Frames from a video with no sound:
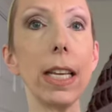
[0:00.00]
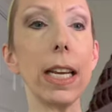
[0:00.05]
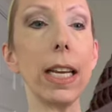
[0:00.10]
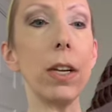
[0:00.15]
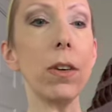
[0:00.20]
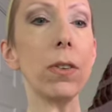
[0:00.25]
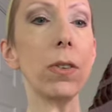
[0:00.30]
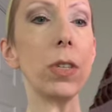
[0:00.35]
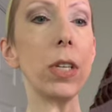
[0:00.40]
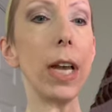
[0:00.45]

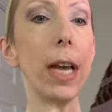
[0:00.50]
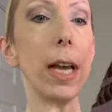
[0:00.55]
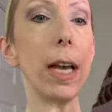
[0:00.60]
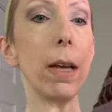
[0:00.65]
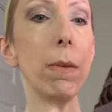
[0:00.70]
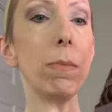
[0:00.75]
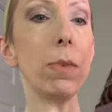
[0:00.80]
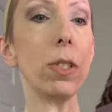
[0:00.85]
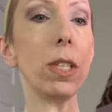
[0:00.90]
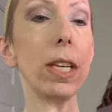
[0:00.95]
ear
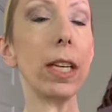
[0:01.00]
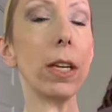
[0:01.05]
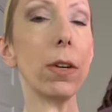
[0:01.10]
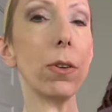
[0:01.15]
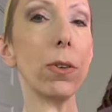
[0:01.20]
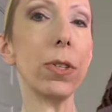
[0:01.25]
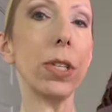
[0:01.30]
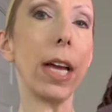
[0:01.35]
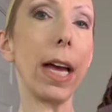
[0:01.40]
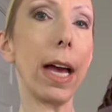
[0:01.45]
tab to ear
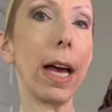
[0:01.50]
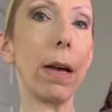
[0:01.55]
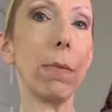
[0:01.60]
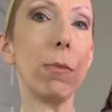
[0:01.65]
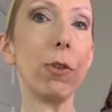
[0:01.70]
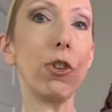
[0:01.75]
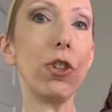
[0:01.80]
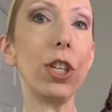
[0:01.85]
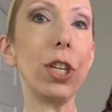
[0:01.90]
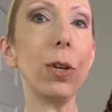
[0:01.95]
tab
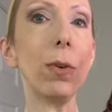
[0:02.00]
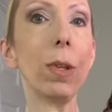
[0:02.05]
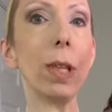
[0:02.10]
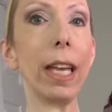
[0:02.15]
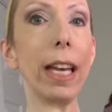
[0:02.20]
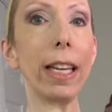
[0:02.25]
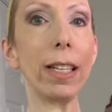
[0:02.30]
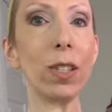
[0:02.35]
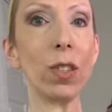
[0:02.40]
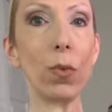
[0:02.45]
sheer
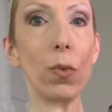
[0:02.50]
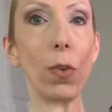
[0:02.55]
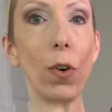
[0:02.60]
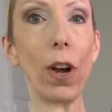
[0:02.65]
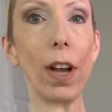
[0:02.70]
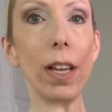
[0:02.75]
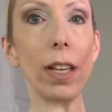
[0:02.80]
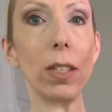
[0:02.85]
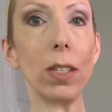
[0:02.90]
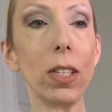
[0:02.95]
lace
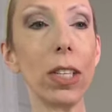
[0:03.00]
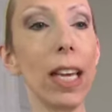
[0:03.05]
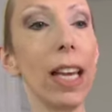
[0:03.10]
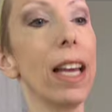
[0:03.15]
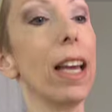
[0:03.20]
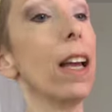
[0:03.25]
front